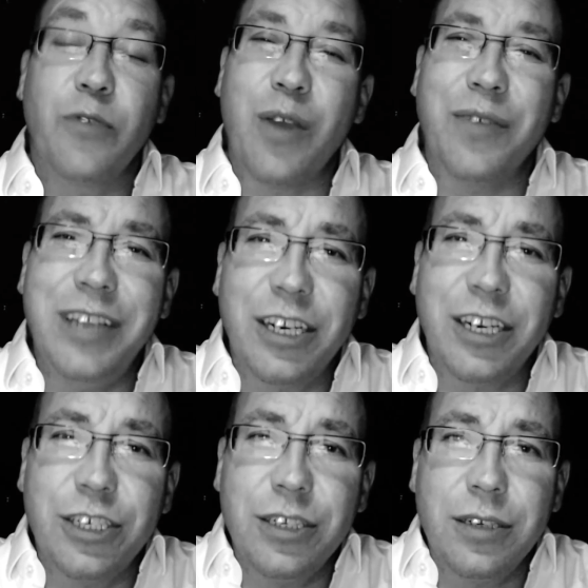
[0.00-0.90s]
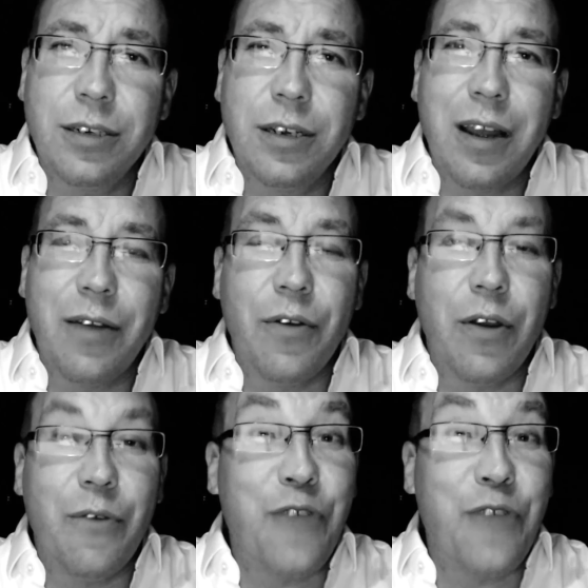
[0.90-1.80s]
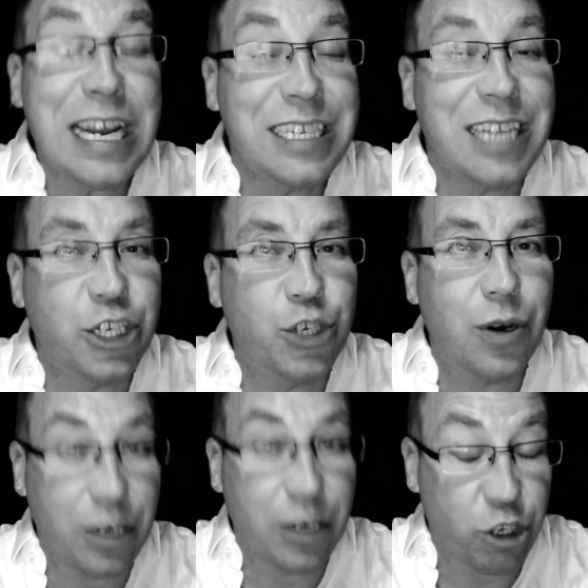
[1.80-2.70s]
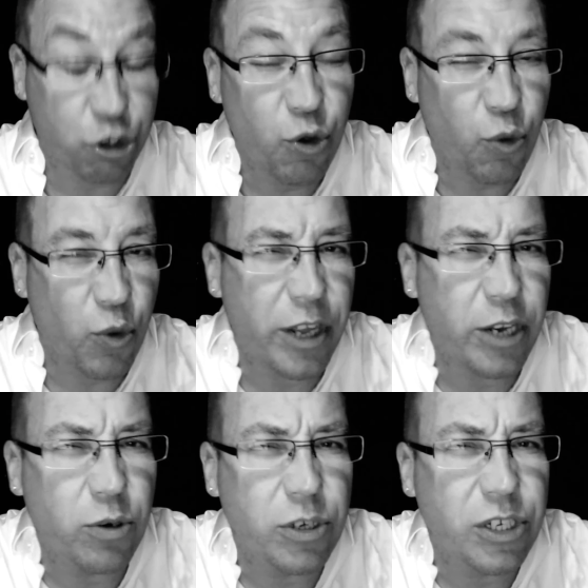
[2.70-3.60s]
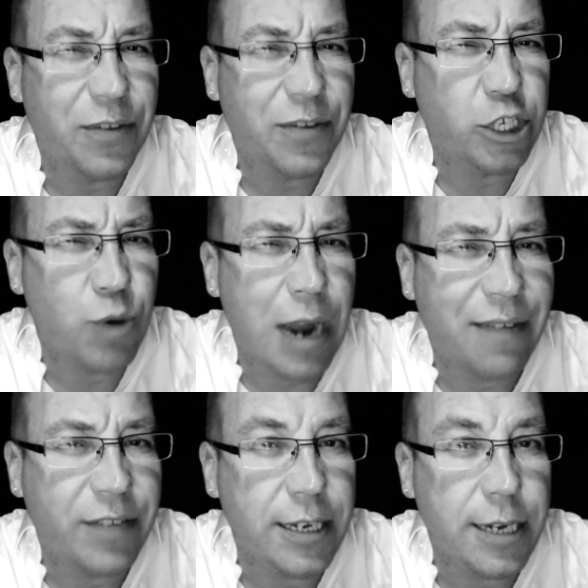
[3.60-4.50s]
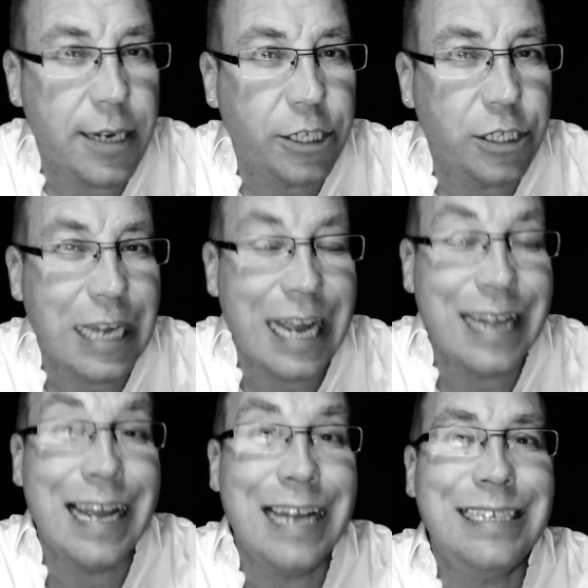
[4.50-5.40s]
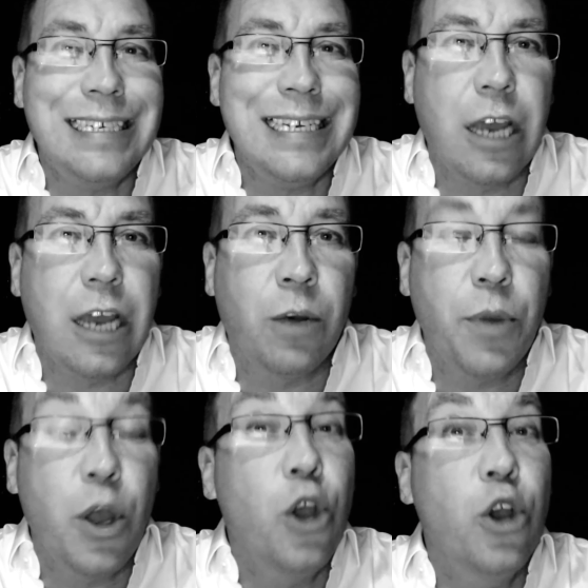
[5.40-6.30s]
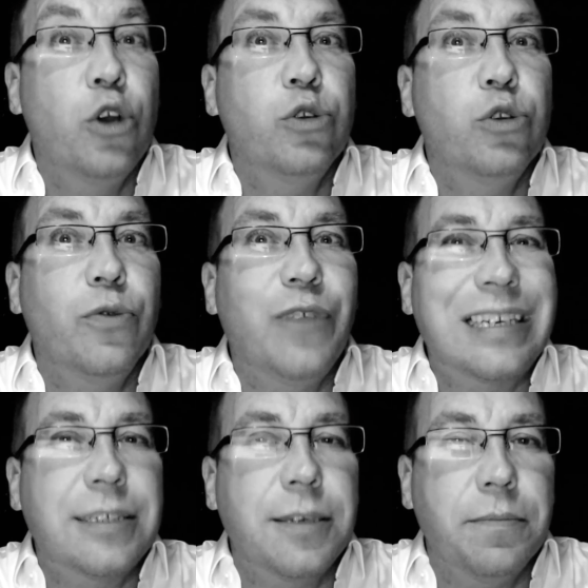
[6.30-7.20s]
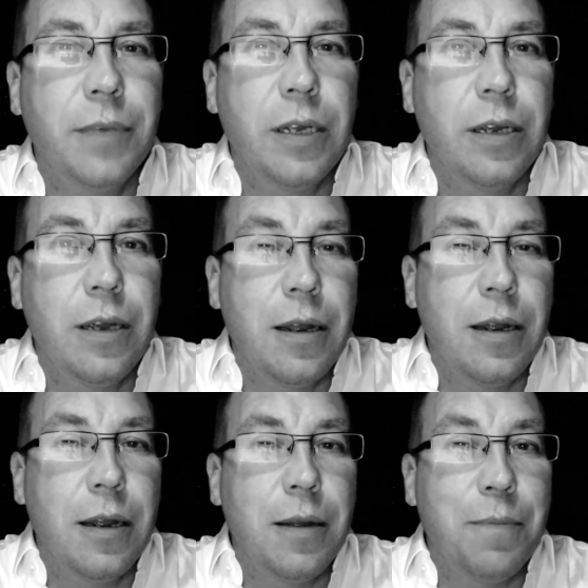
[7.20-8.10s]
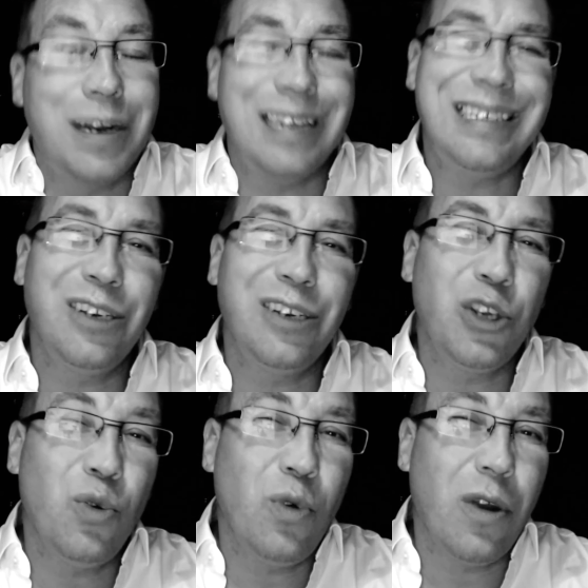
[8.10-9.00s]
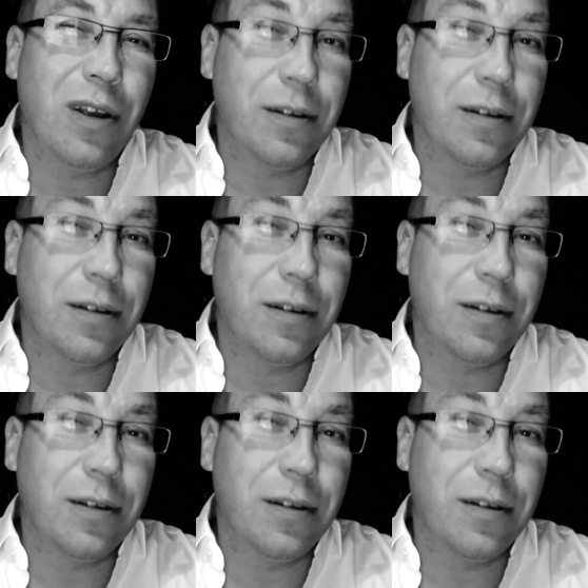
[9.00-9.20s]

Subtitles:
If you have addictions, face the truth within yourself that you have the addictions and then seek help to fix them. But until you